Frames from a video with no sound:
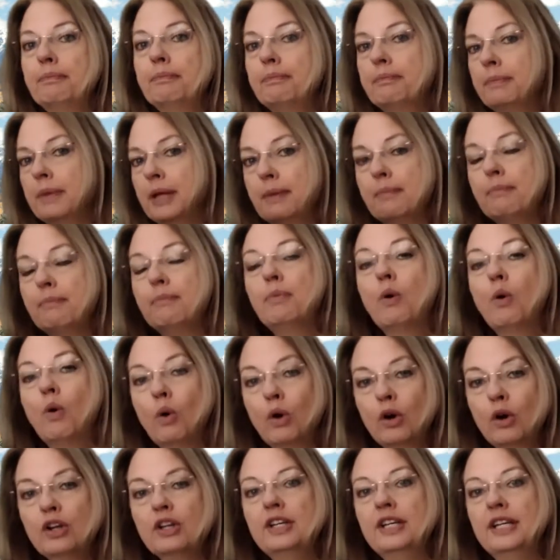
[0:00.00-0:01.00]

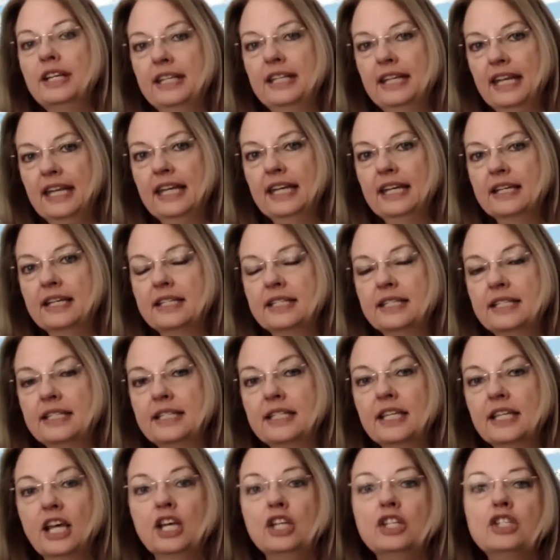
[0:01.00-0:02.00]
important it
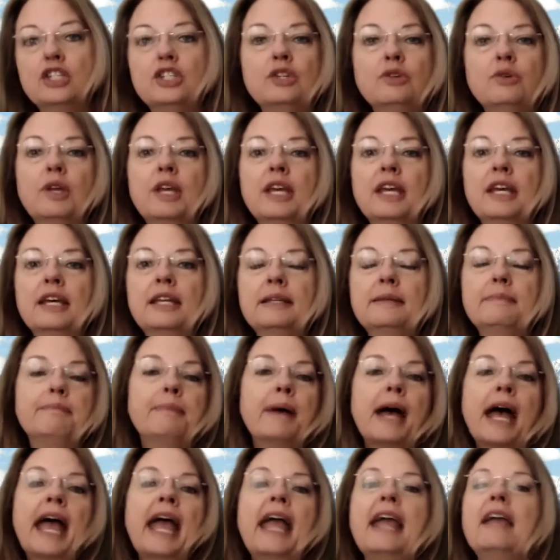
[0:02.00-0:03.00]
is to get
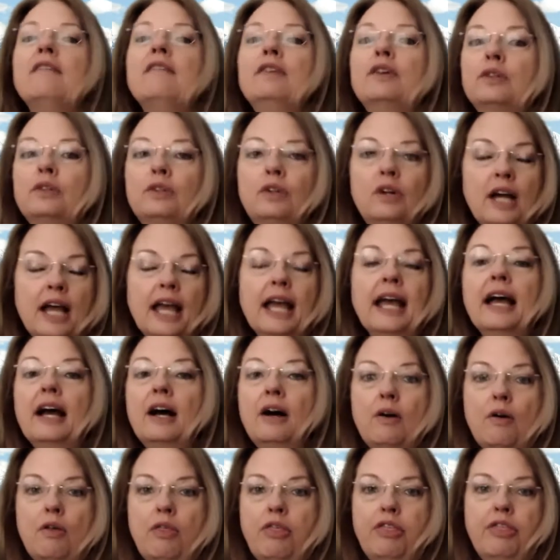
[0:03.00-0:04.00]
behavioral
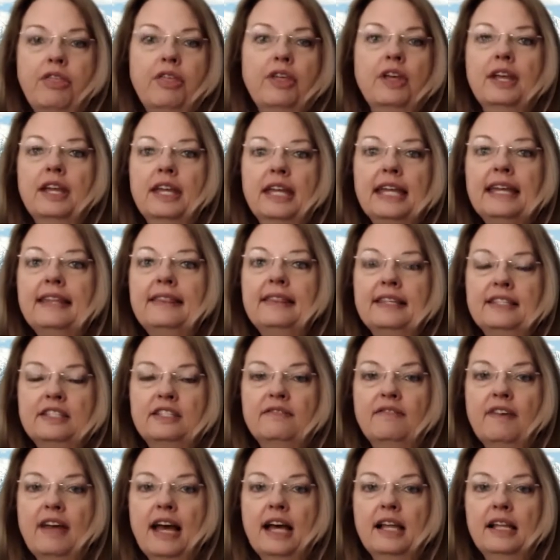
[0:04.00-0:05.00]
health in this
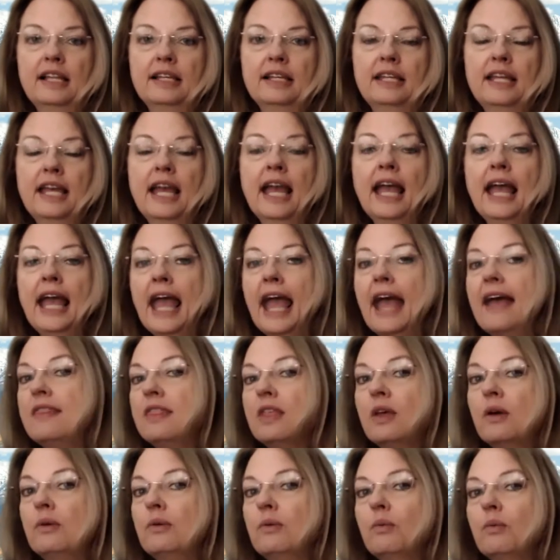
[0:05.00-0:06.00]
valley, and
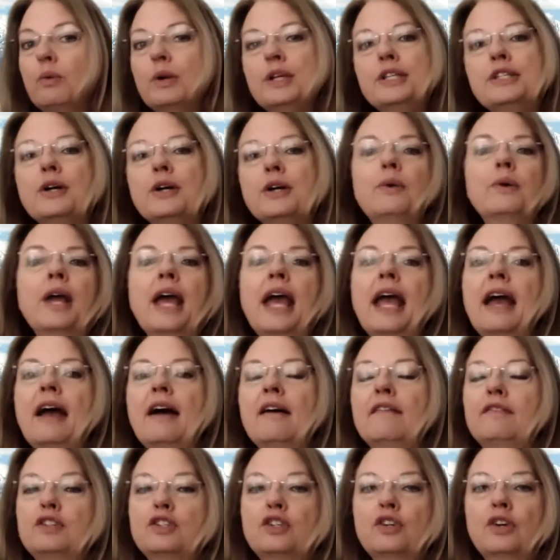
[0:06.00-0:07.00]
that we don't
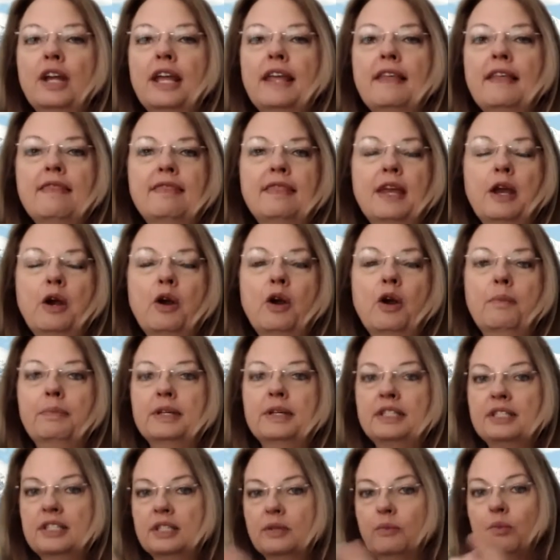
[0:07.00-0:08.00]
have trained
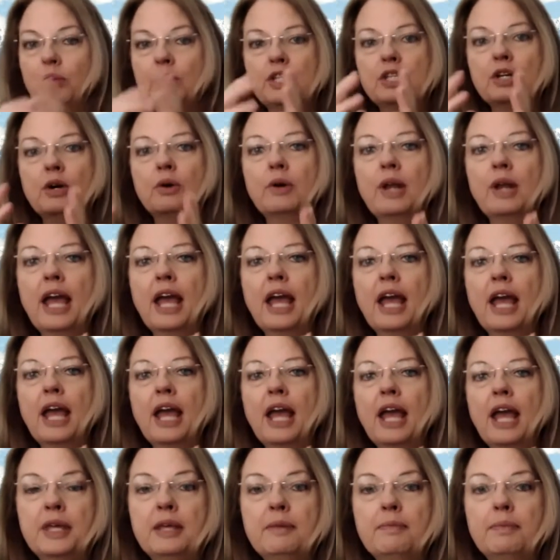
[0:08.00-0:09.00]
therapists and we don't
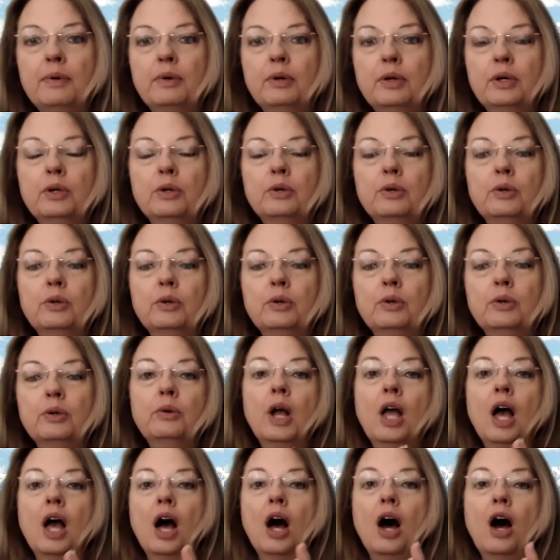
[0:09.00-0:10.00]
have people
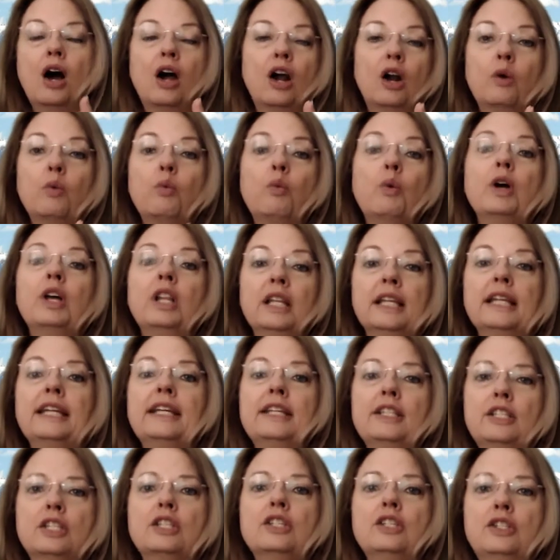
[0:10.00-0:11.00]
who are
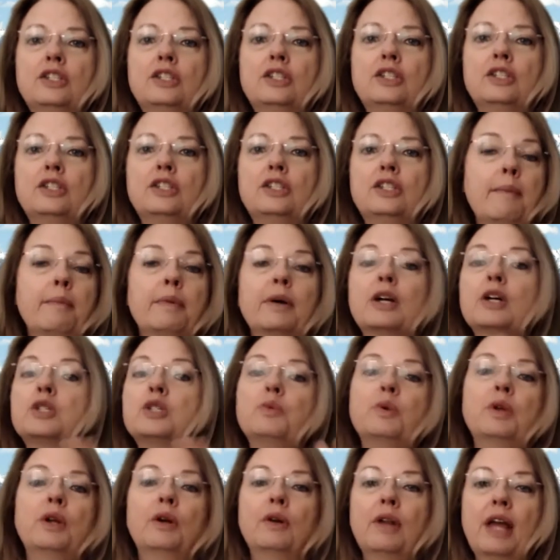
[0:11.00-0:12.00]
willing to do that
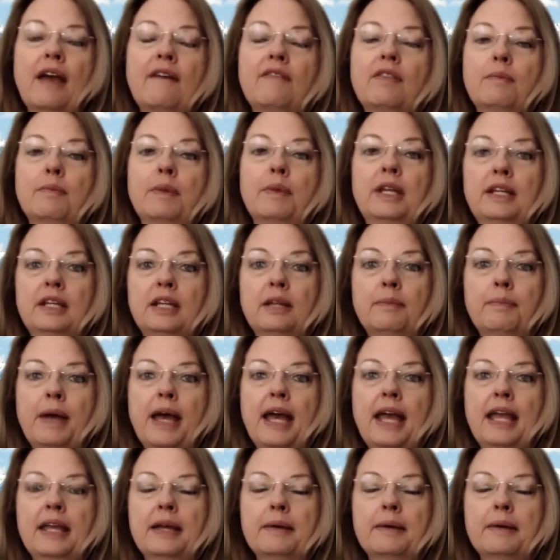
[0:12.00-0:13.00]
because we don't have the money to
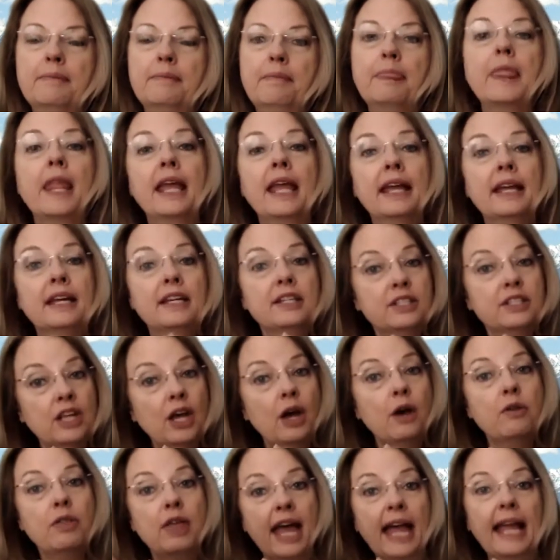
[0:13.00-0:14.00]
pay them.
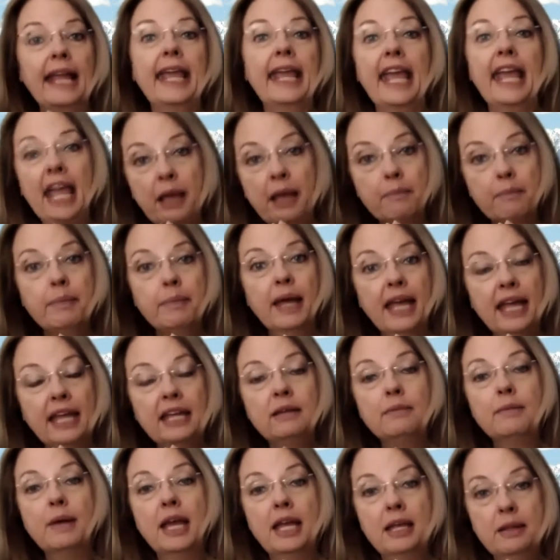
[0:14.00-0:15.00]
So that
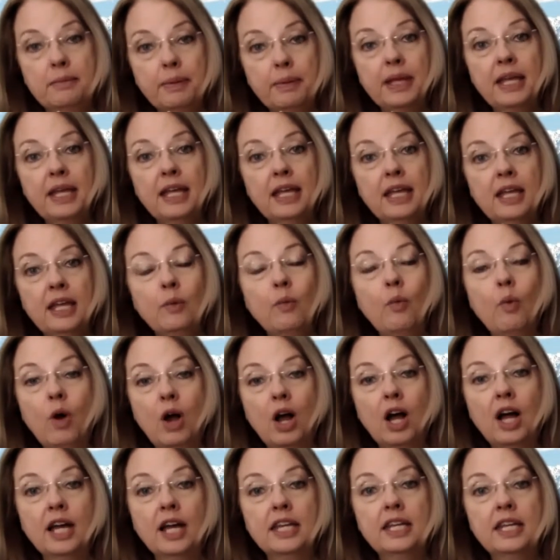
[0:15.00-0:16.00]
campaign may be
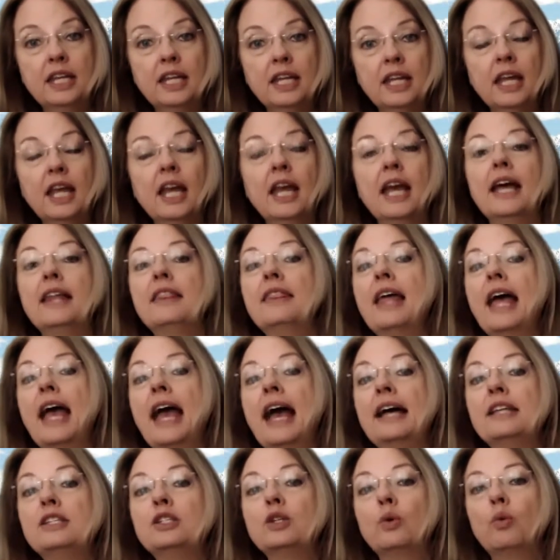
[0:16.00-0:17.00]
one
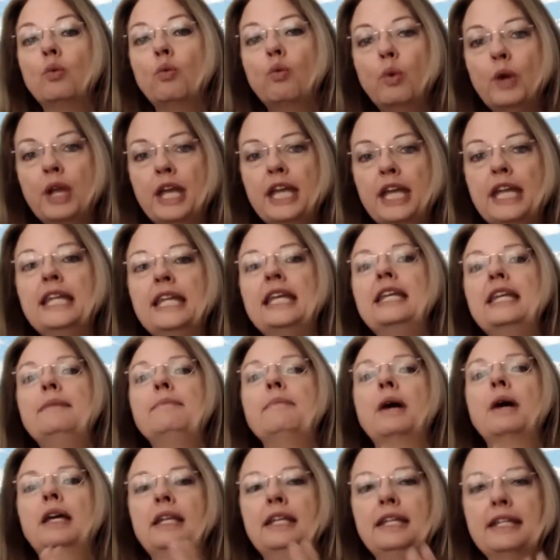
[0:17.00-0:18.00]
that we need
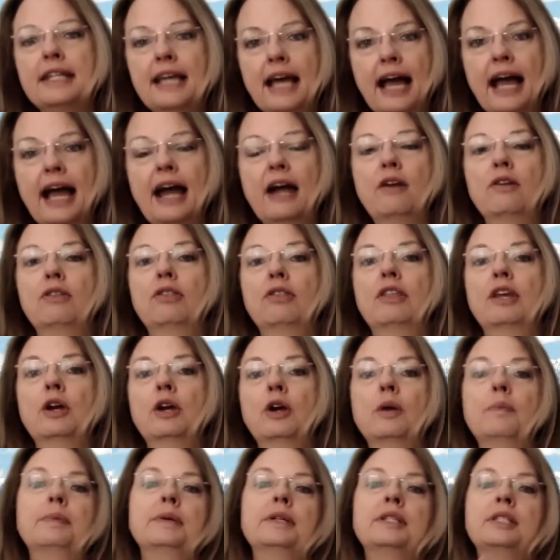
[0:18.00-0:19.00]
money to hire
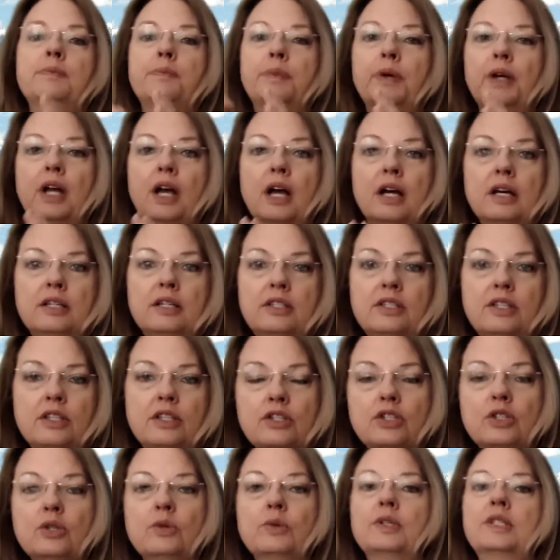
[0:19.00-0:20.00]
therapists because the
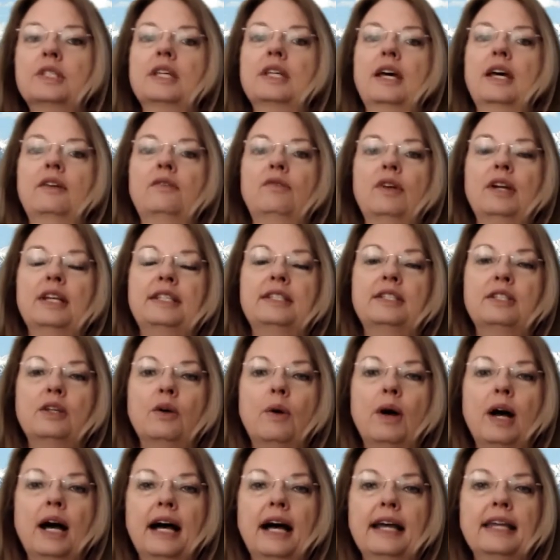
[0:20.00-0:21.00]
suicide rate is so
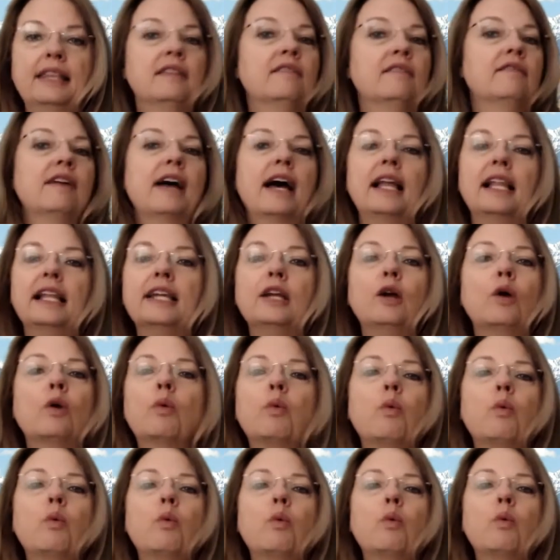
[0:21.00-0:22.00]
high in the valley, or
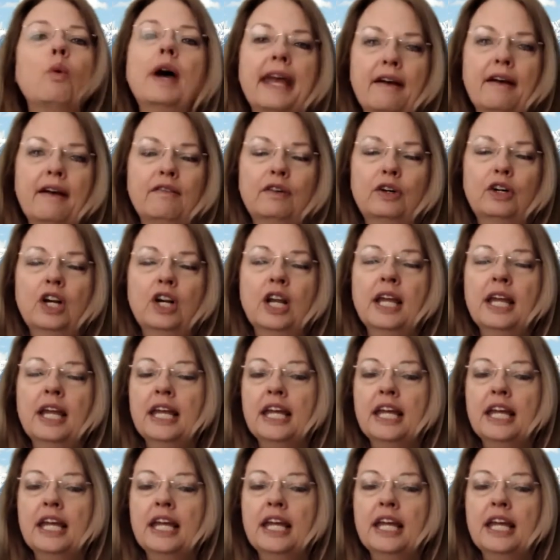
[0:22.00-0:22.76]
whatever.